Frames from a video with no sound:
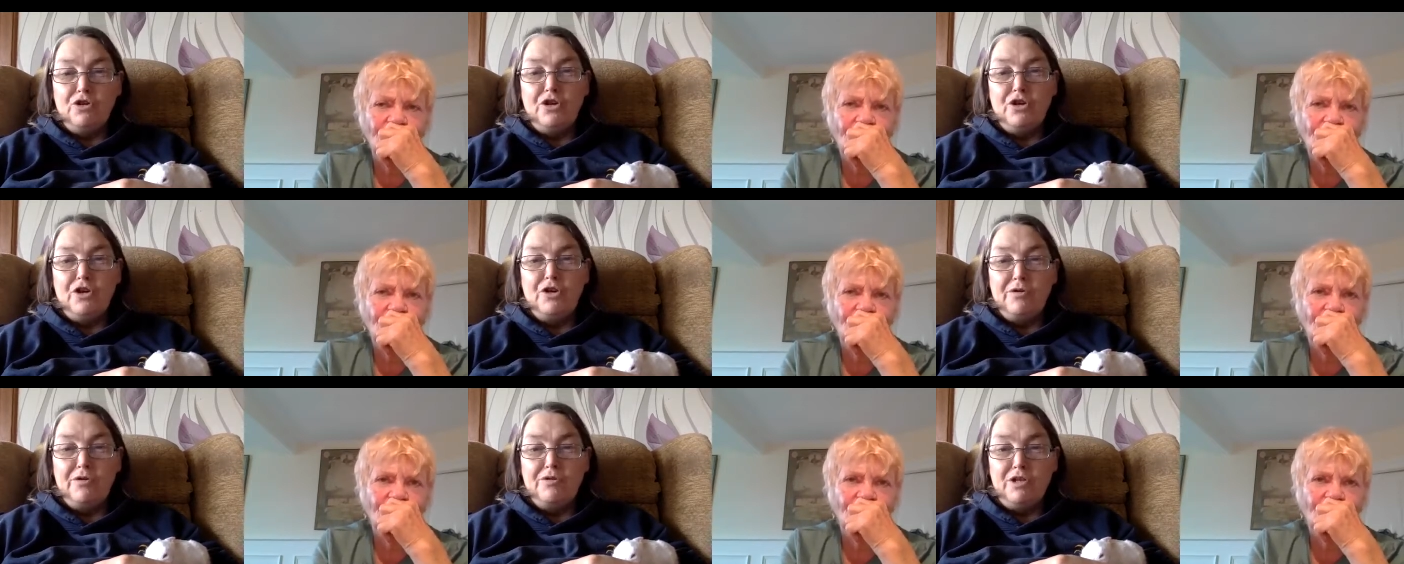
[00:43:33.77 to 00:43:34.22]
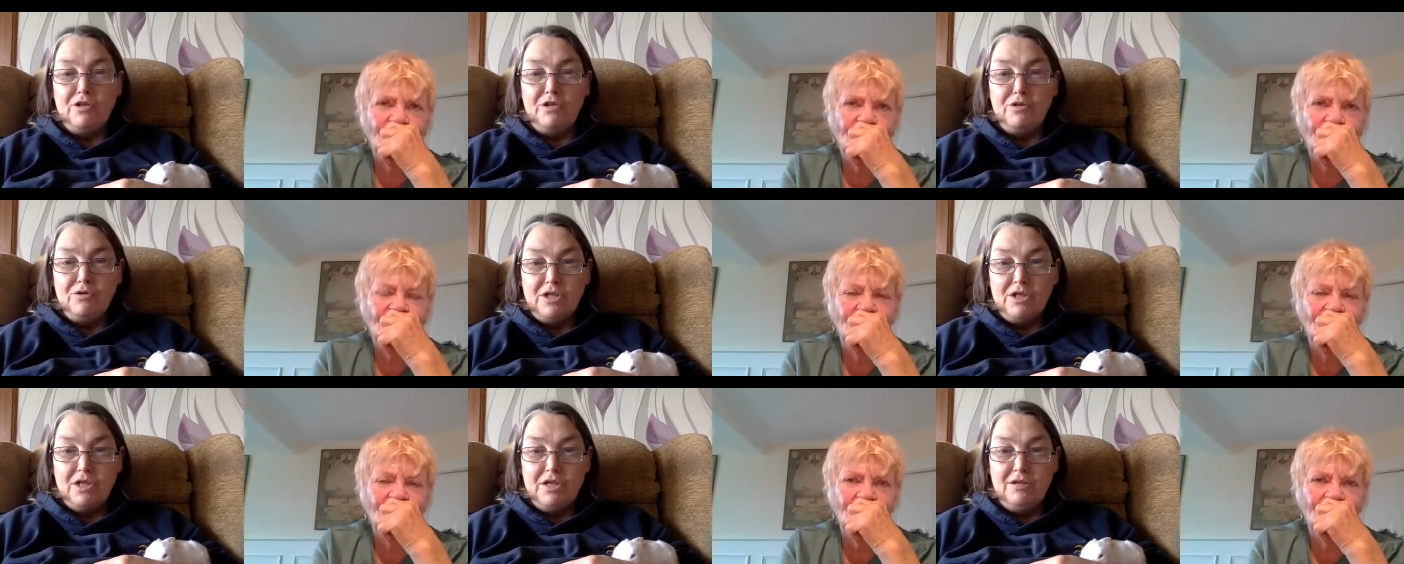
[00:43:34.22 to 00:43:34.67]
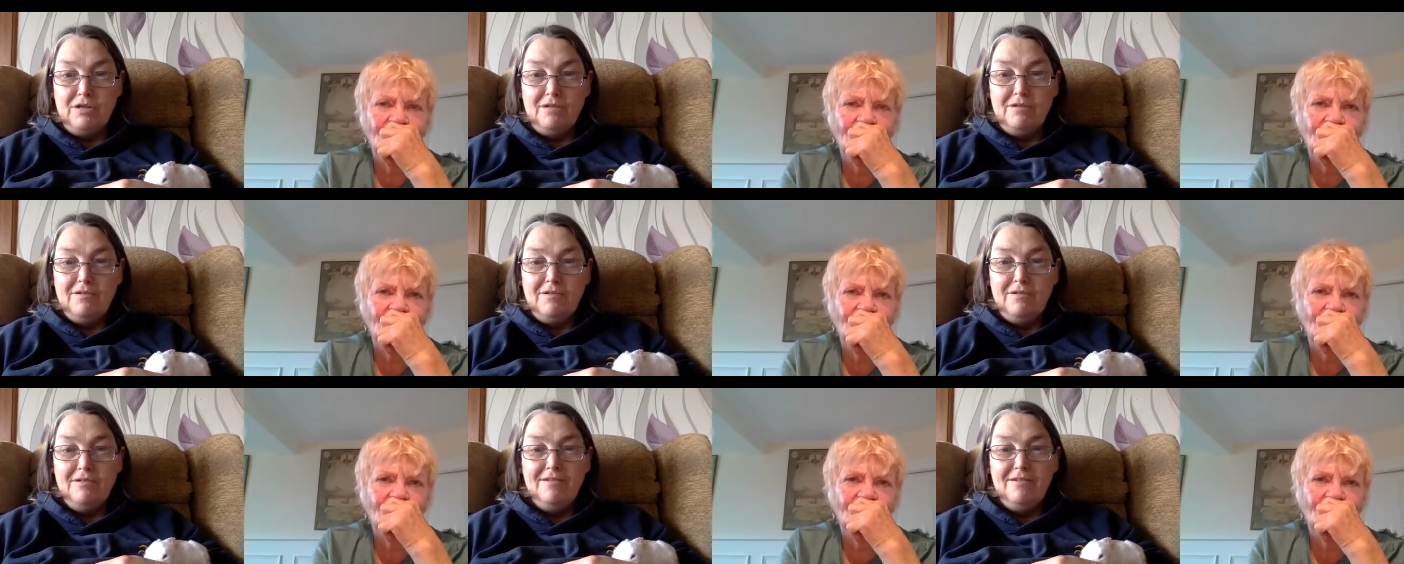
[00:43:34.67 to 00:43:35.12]
Speaker 1: and you know how to use it,
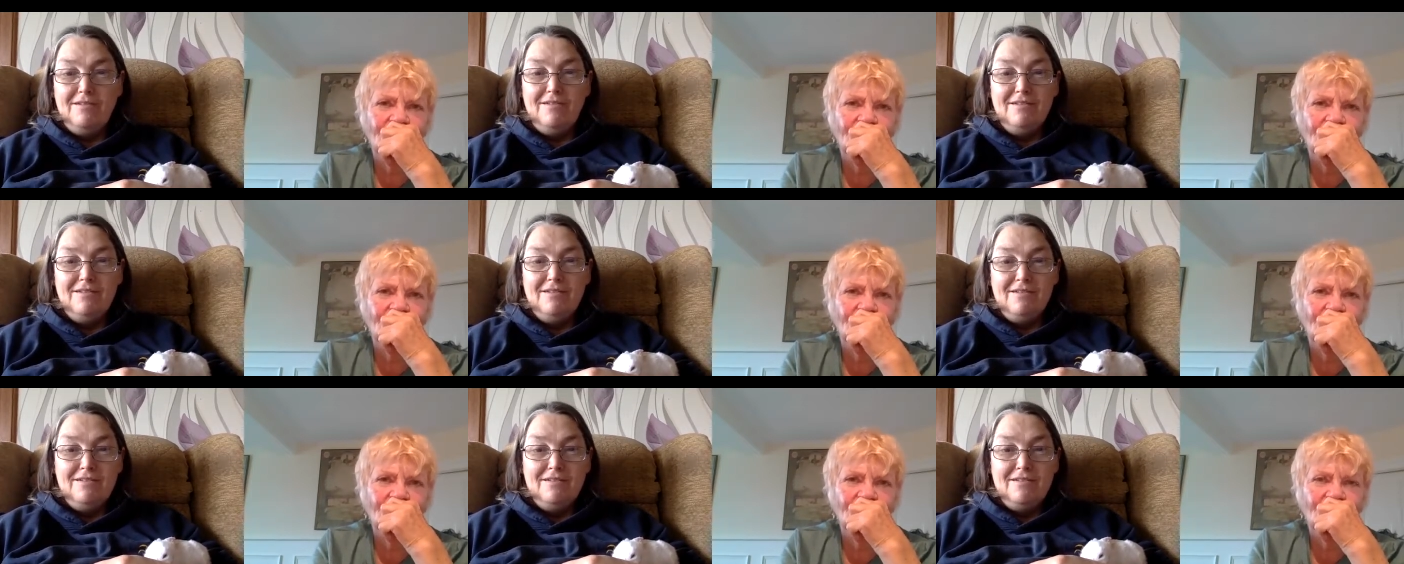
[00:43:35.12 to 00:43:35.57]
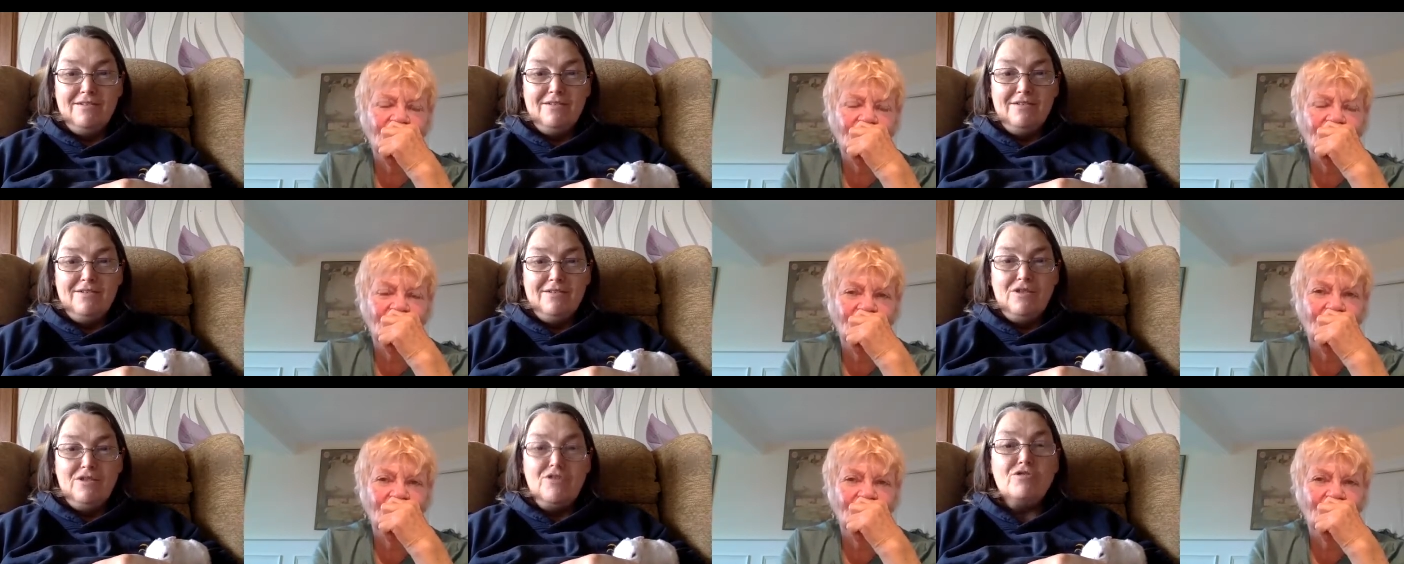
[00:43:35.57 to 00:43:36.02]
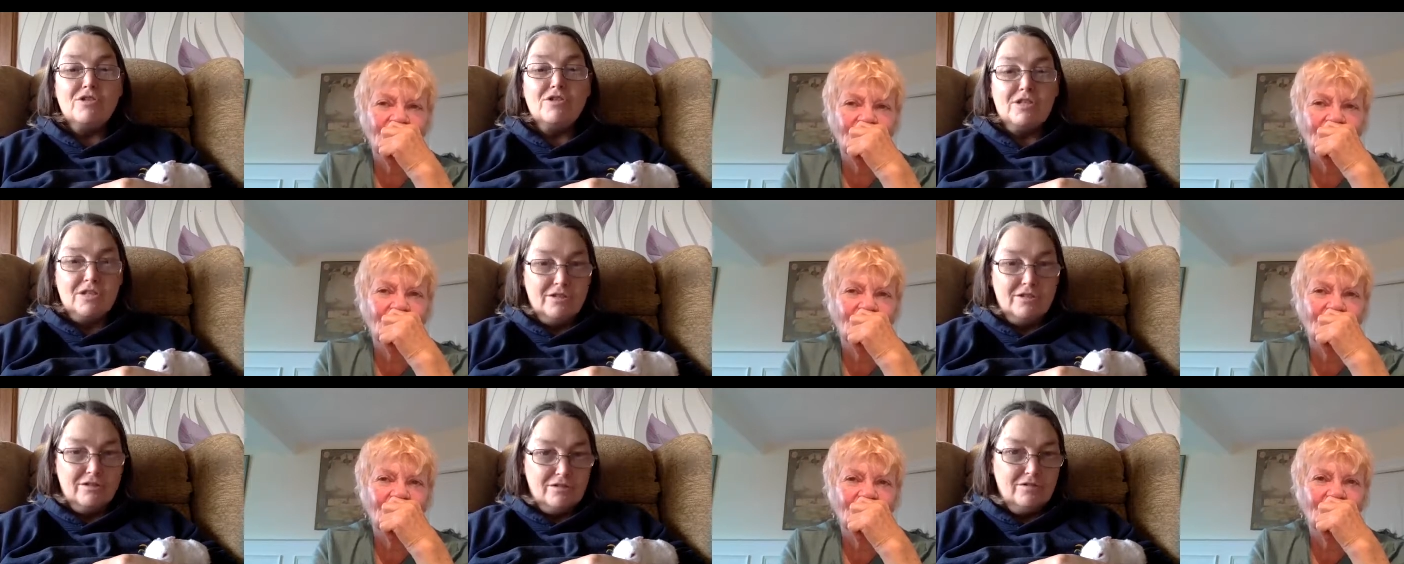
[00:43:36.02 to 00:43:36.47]
you
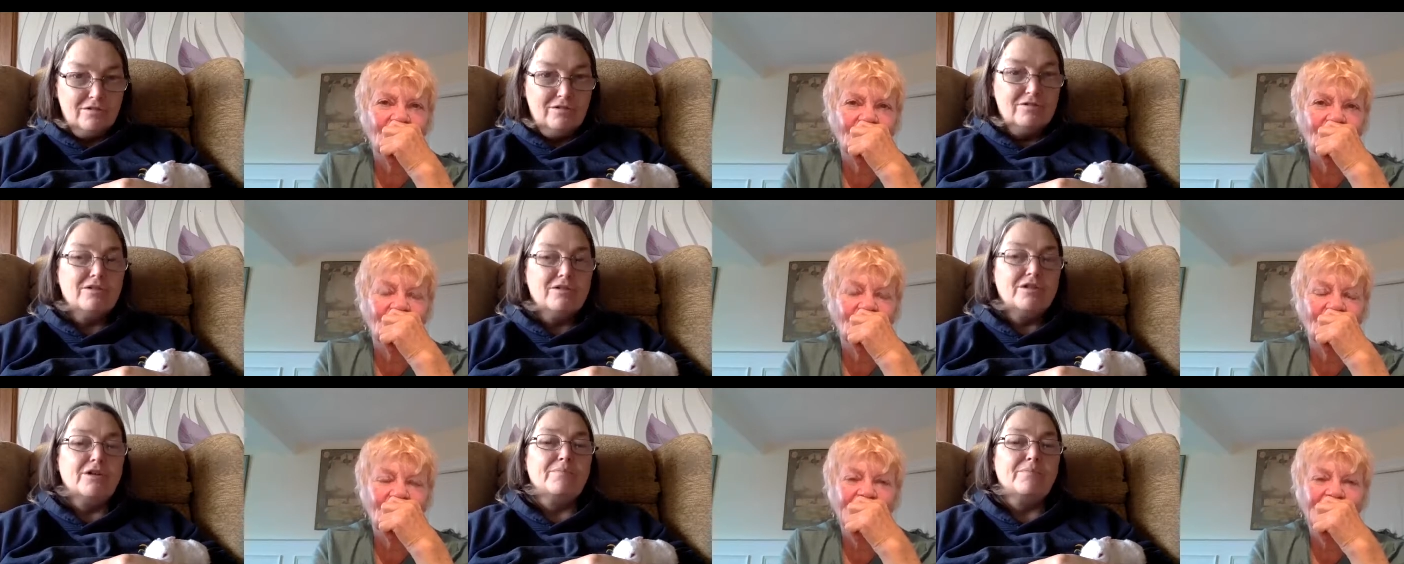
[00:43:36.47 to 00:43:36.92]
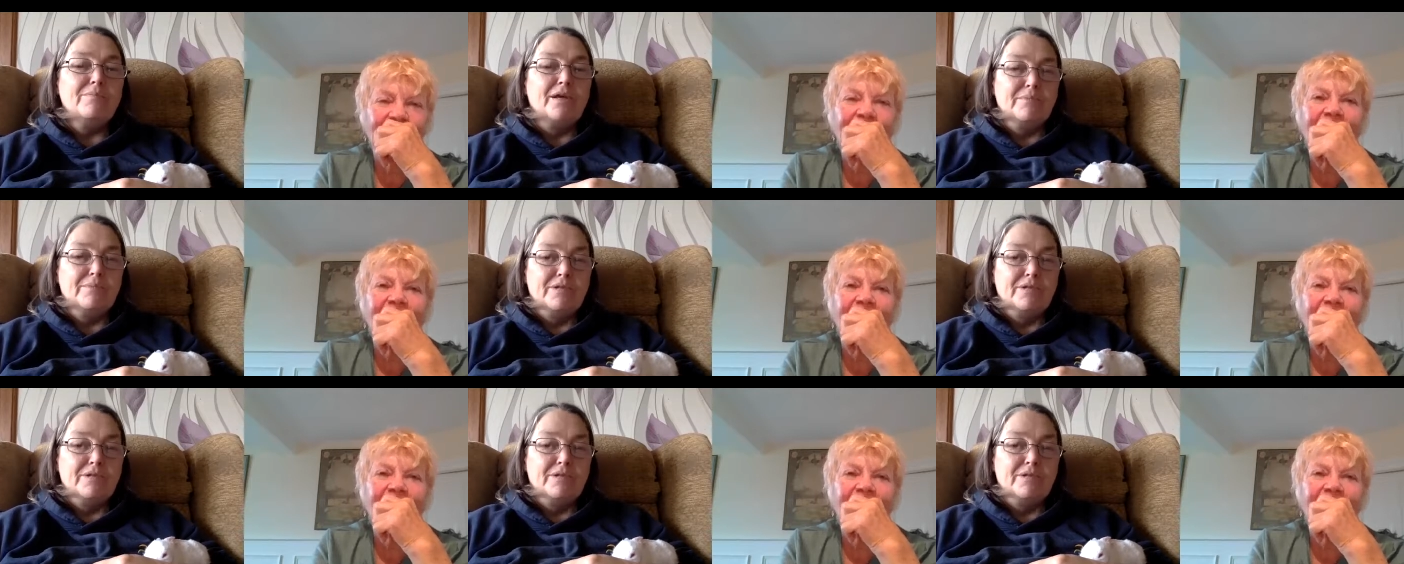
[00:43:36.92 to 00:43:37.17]
still can make